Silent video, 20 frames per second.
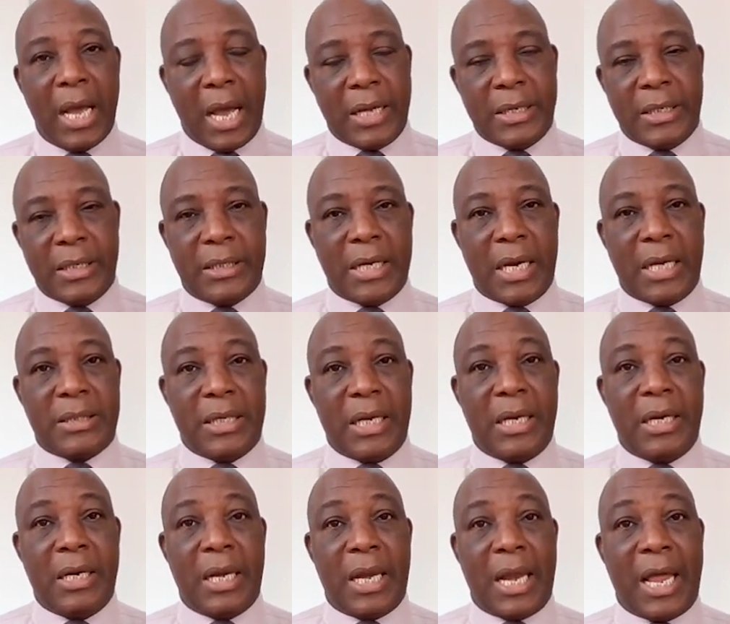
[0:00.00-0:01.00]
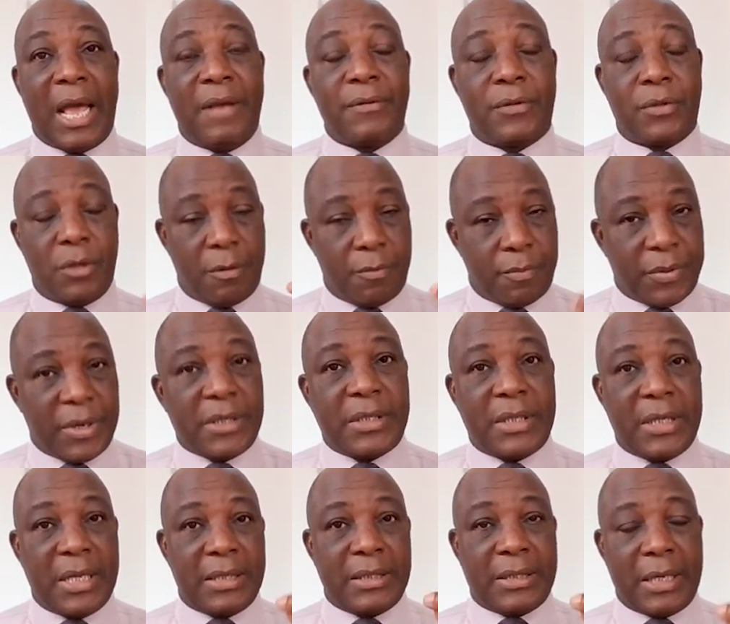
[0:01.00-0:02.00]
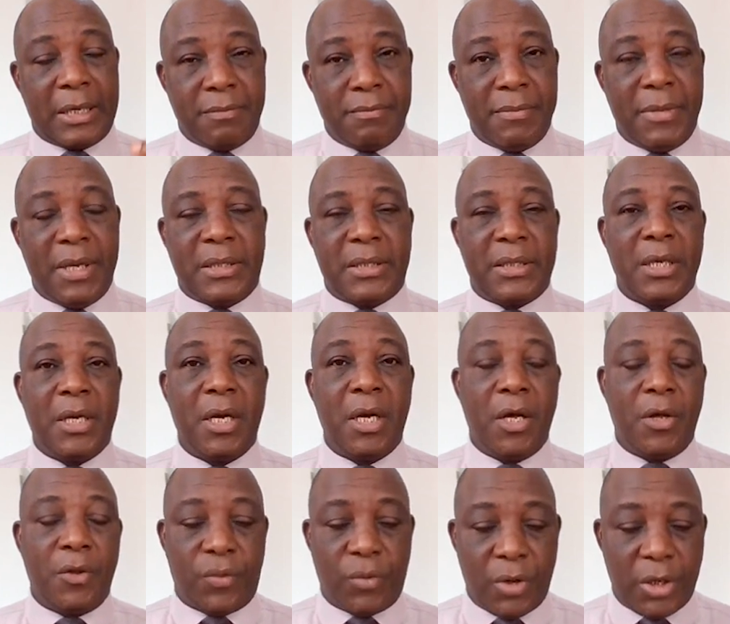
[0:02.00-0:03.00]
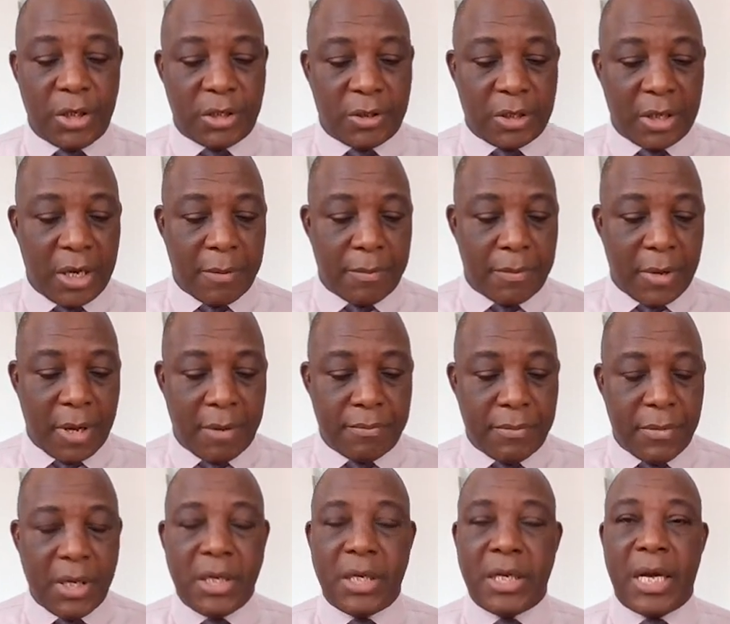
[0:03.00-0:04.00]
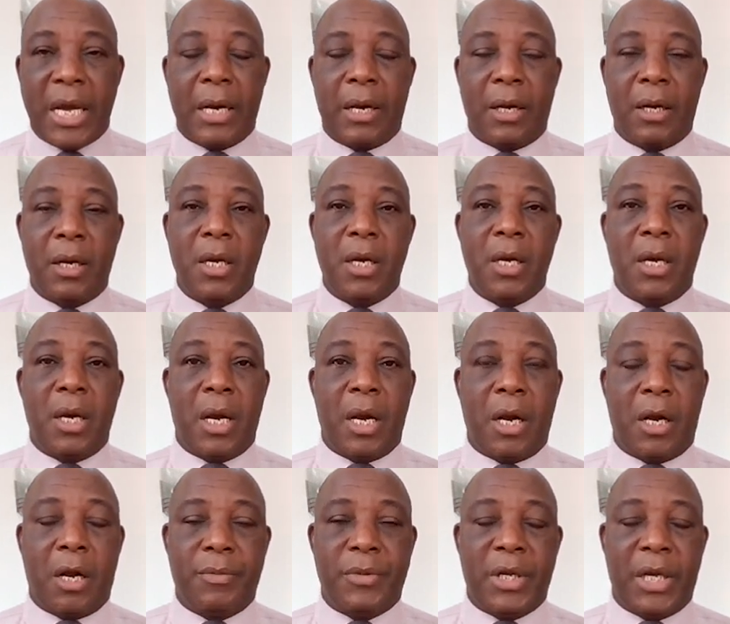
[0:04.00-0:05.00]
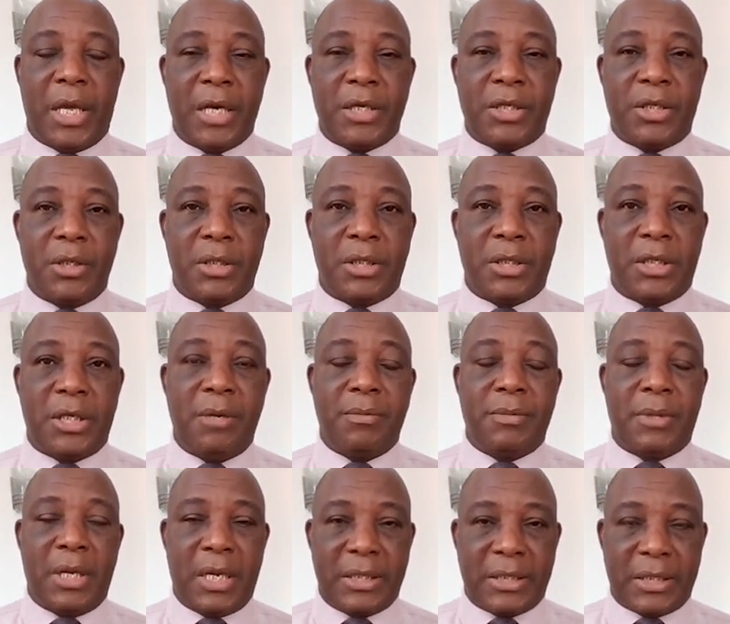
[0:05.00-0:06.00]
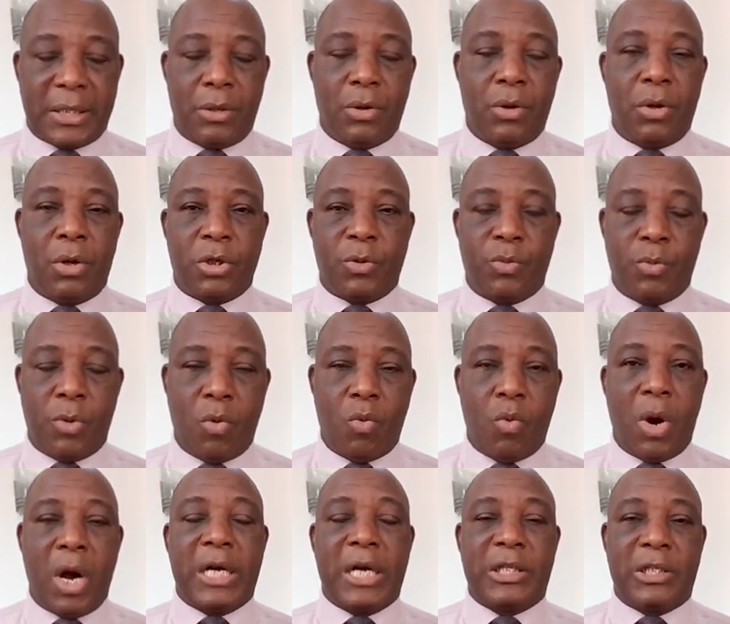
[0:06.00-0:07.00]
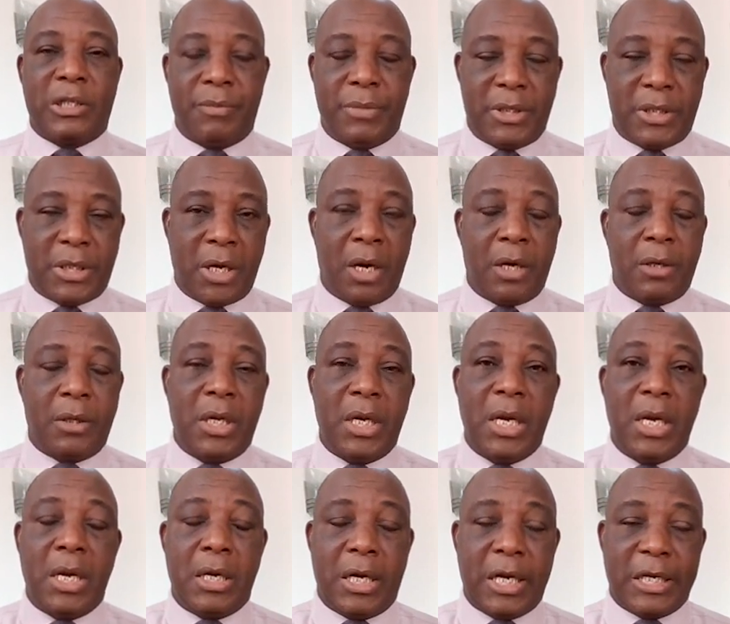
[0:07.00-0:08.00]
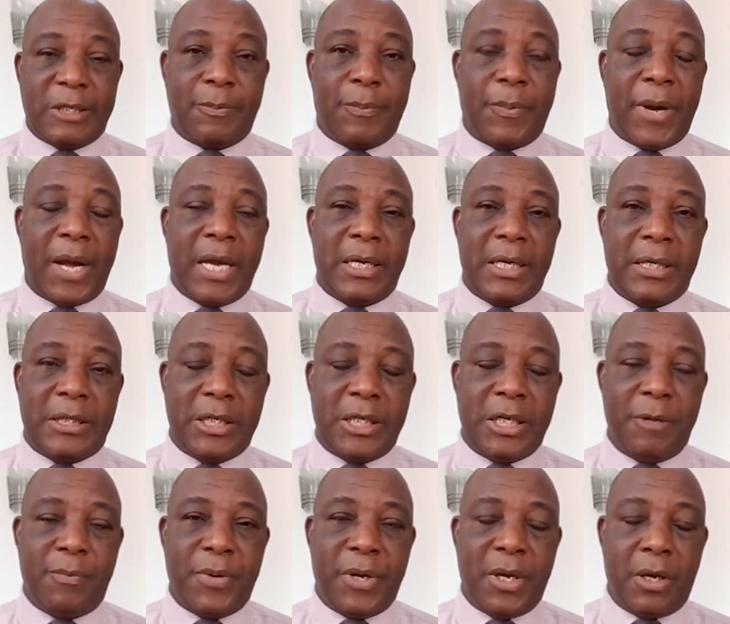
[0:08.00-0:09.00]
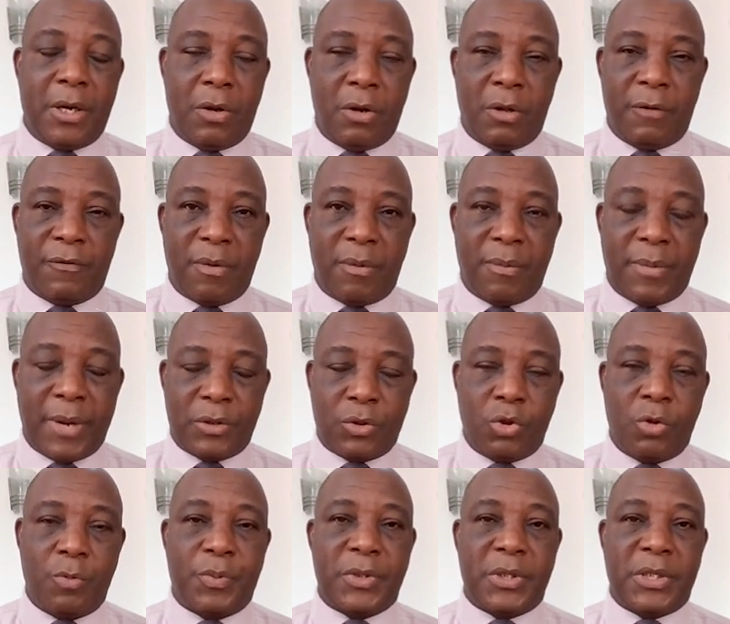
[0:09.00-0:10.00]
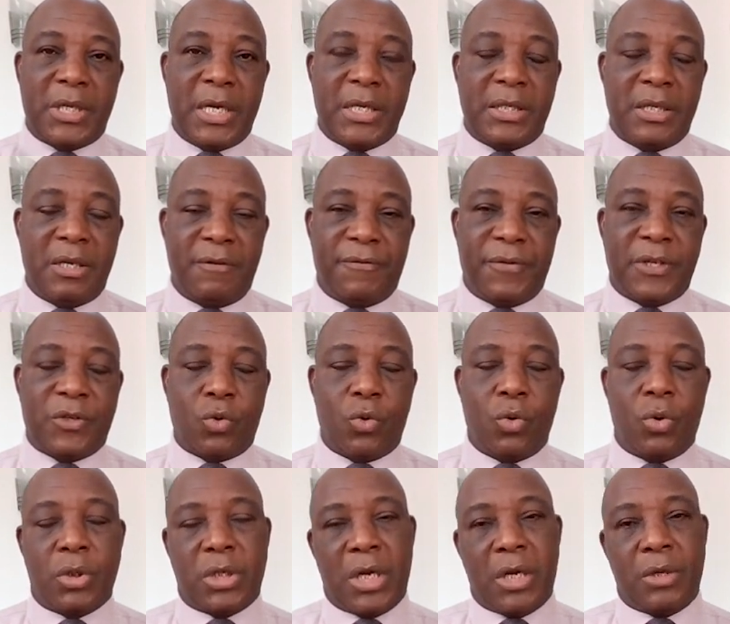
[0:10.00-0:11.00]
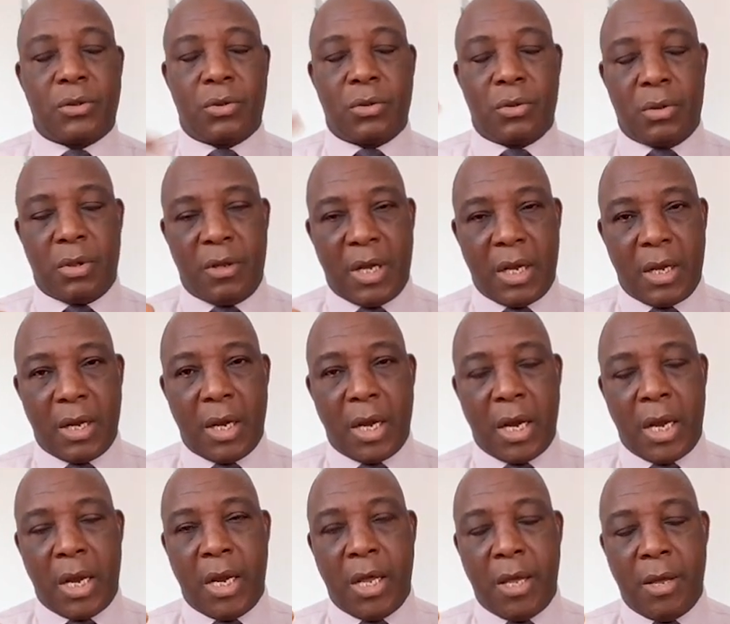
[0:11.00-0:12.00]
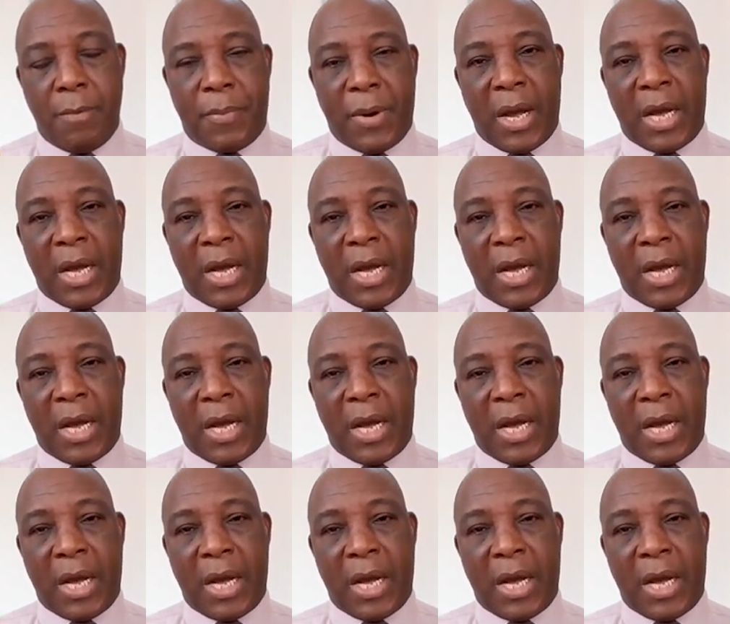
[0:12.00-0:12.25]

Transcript: and in their daily lives. So the president admits through his media communication team that there's a whole lot more work to be done, despite the GDP growth from about 2% in the first quarter to the early